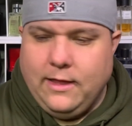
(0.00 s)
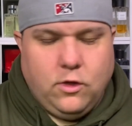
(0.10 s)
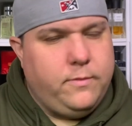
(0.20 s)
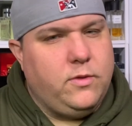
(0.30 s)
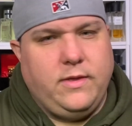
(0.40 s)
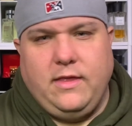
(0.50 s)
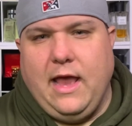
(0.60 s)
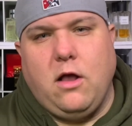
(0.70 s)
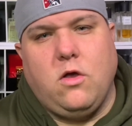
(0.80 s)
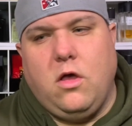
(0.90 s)
Could be the way the
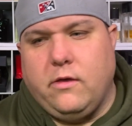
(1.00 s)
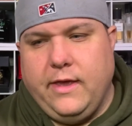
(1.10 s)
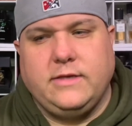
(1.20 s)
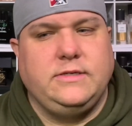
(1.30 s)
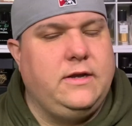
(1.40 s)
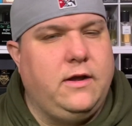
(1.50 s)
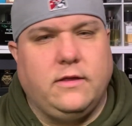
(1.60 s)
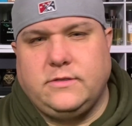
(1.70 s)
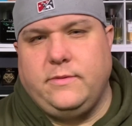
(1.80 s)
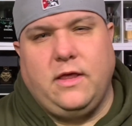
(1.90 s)
alcohol kicks in
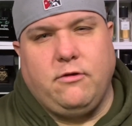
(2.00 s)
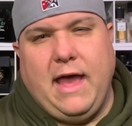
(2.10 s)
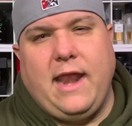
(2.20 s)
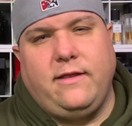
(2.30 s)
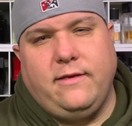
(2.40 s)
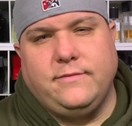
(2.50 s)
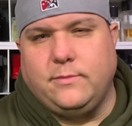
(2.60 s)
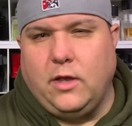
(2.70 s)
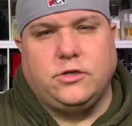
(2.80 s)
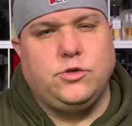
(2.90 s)
and some of the other additives, I'm
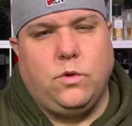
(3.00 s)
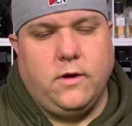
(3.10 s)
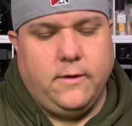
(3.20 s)
not sure.